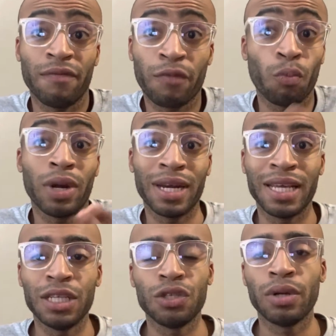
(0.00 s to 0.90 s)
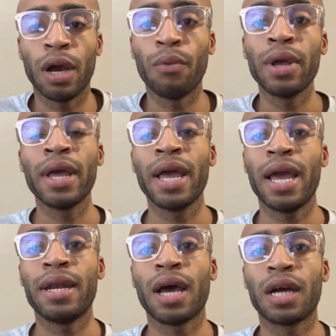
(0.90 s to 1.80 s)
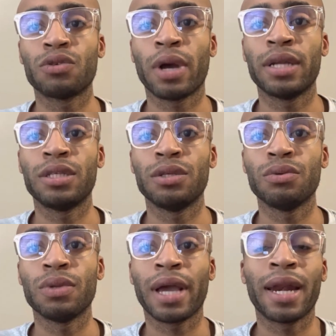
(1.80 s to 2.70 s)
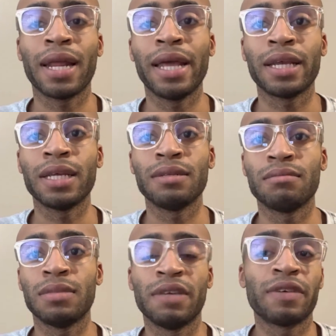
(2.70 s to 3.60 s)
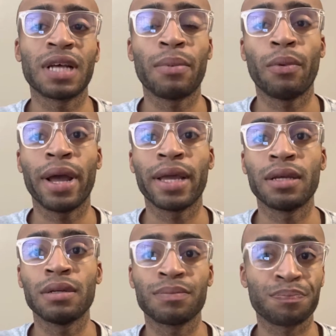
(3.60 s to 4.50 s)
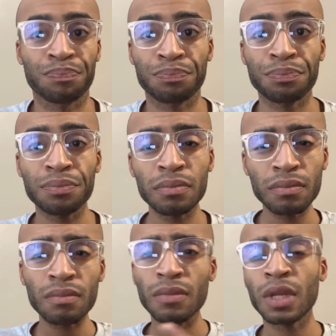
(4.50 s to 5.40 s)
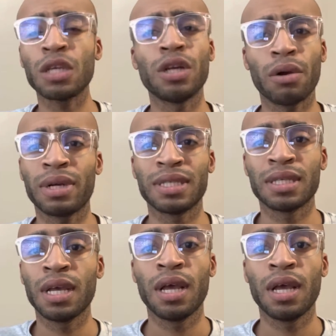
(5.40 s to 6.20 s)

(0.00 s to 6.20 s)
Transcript: what it is, and not try to look at it any different type of way, because